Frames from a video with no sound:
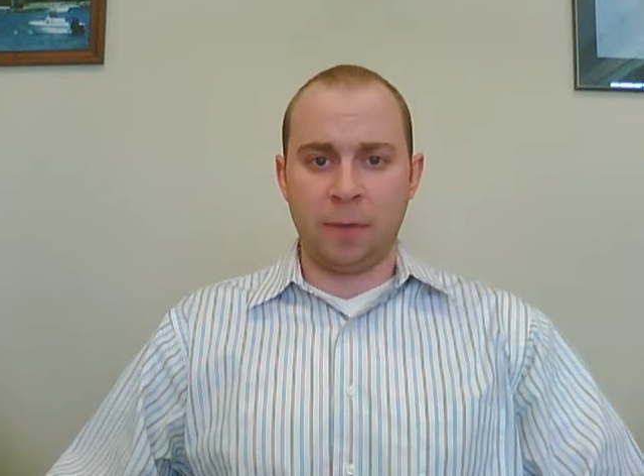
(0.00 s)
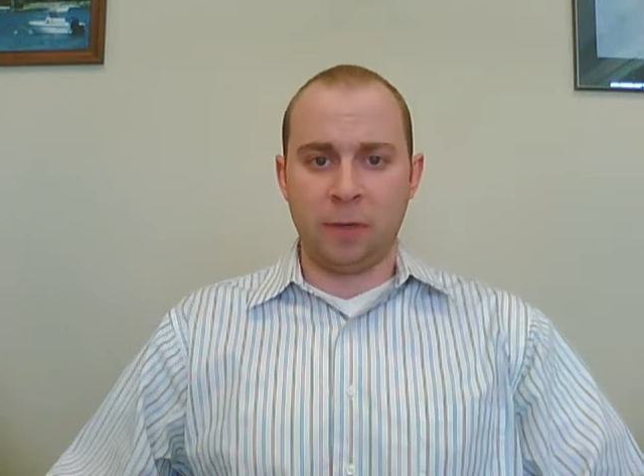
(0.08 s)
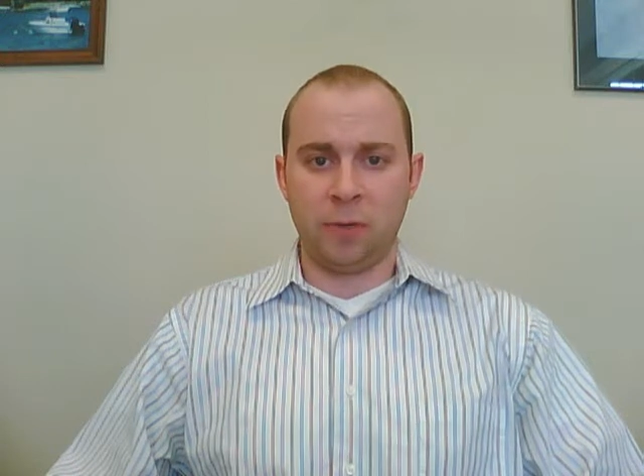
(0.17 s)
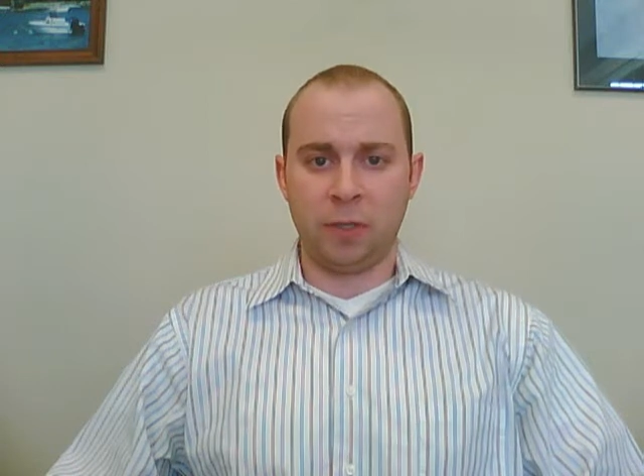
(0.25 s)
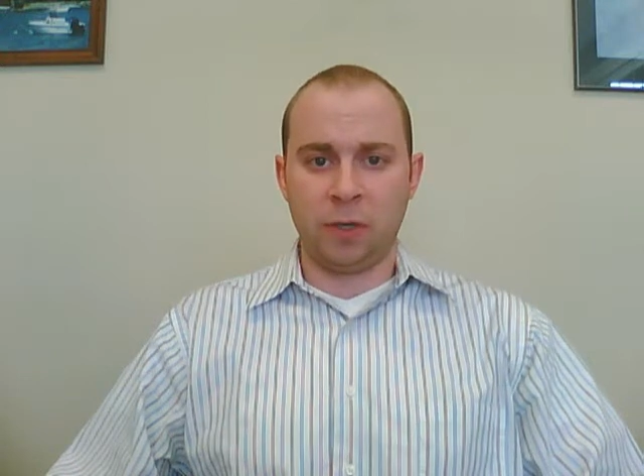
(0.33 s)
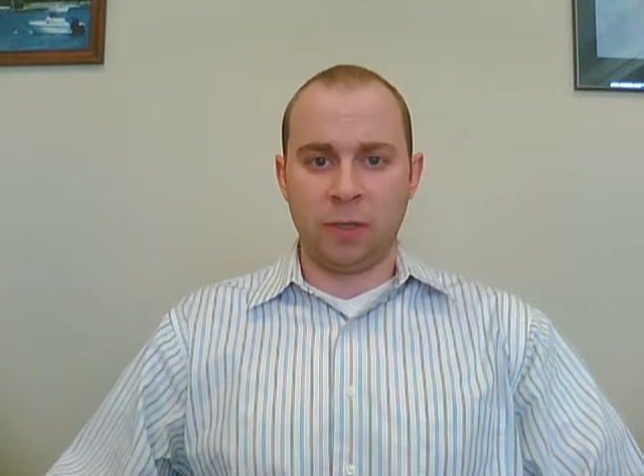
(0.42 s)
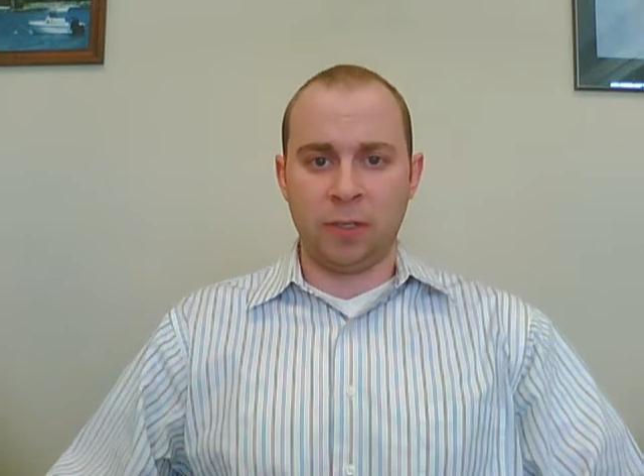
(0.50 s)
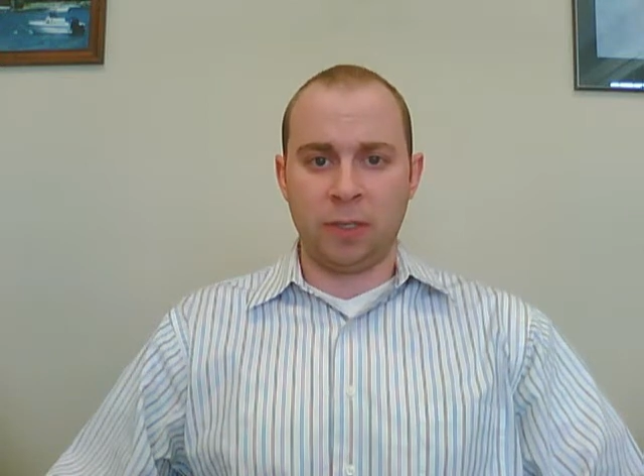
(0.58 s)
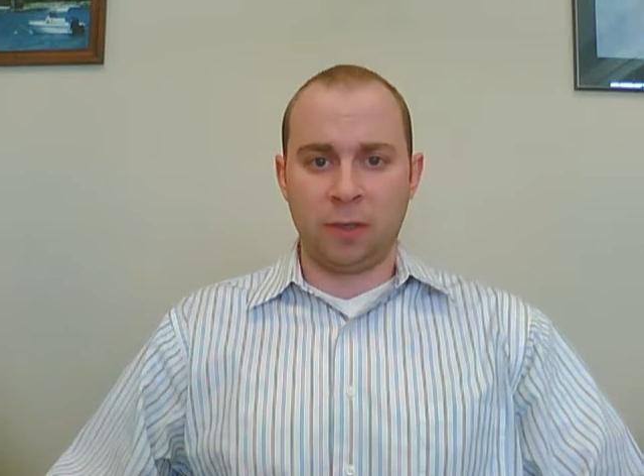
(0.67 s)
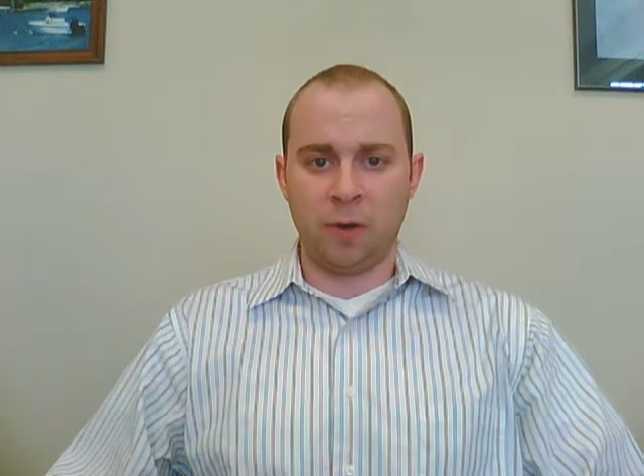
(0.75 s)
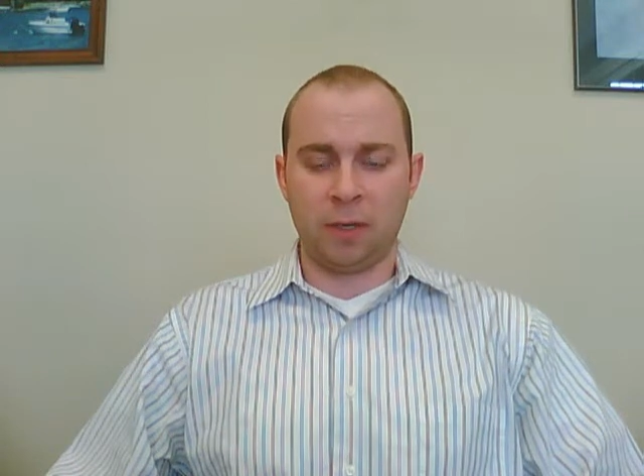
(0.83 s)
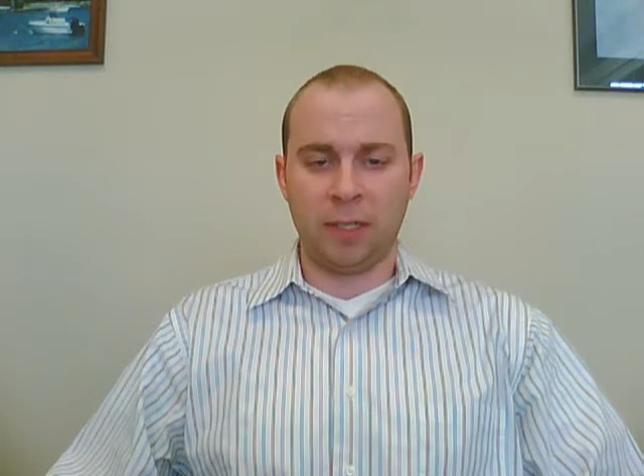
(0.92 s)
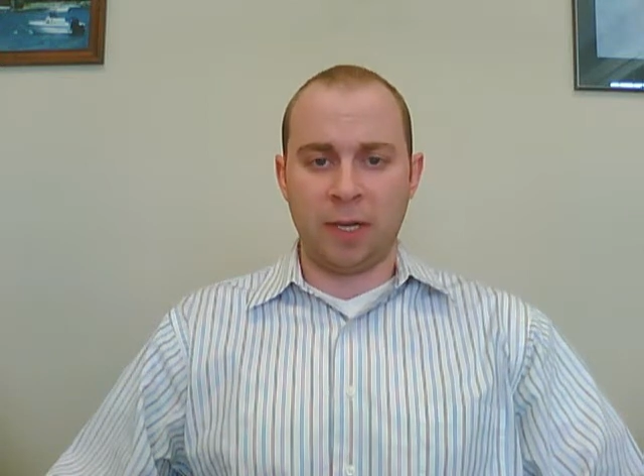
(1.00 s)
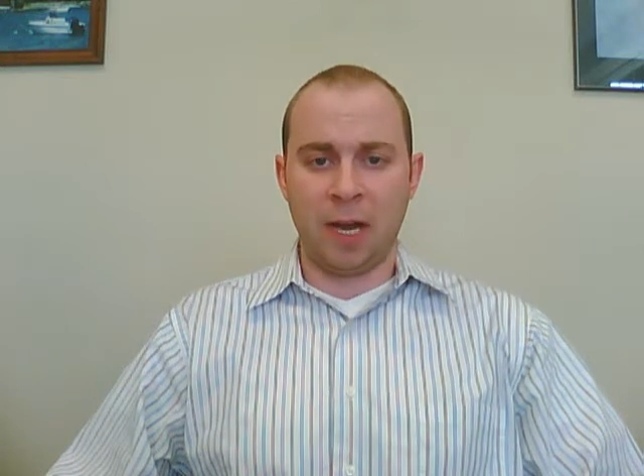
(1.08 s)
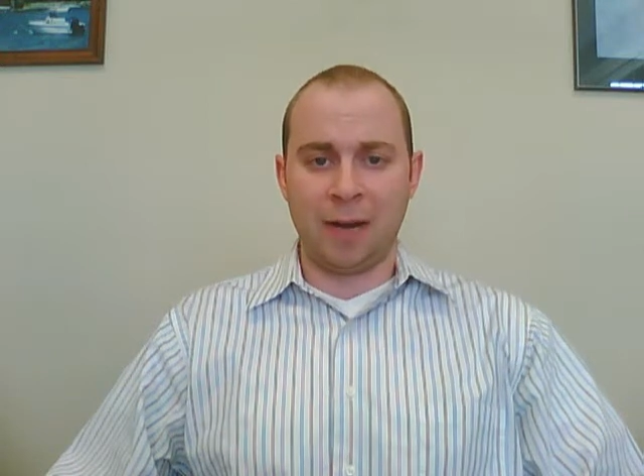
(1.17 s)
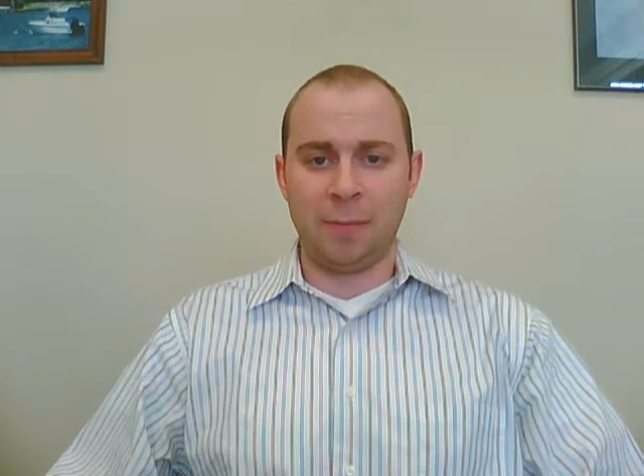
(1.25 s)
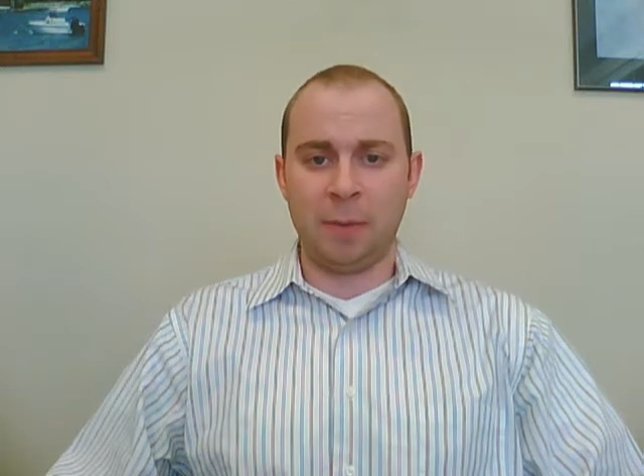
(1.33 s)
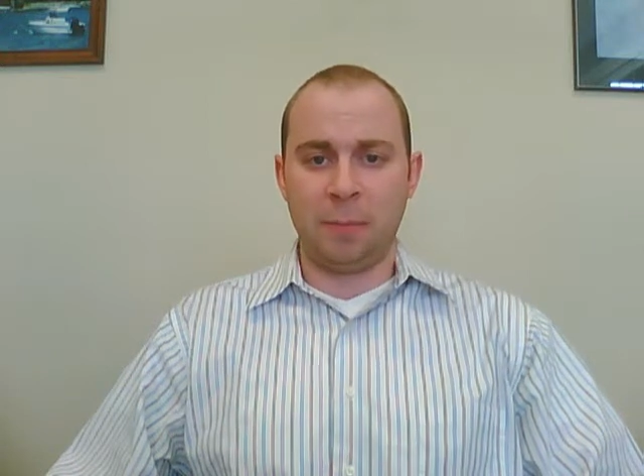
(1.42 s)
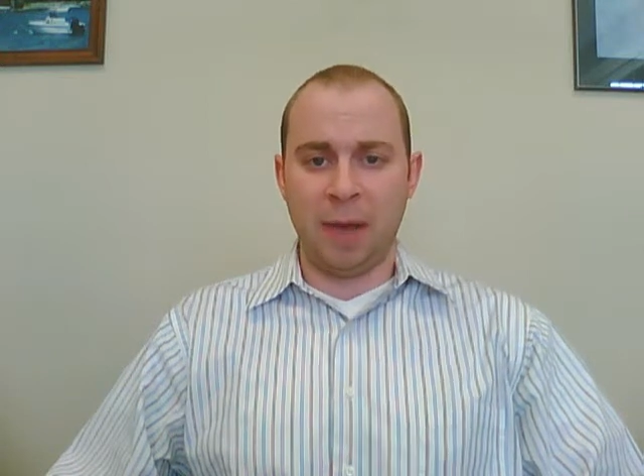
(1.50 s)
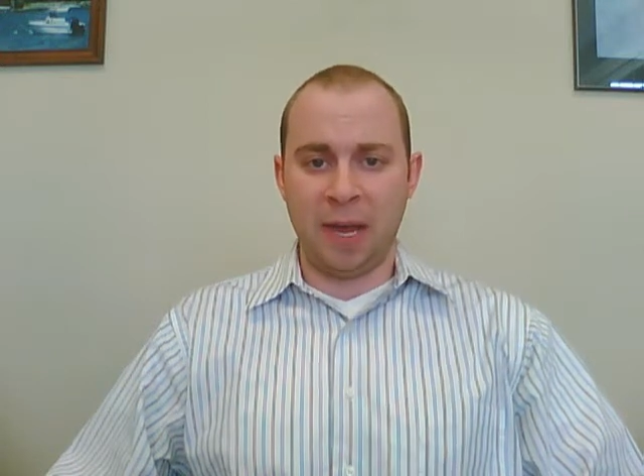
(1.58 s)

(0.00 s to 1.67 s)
producers across the economy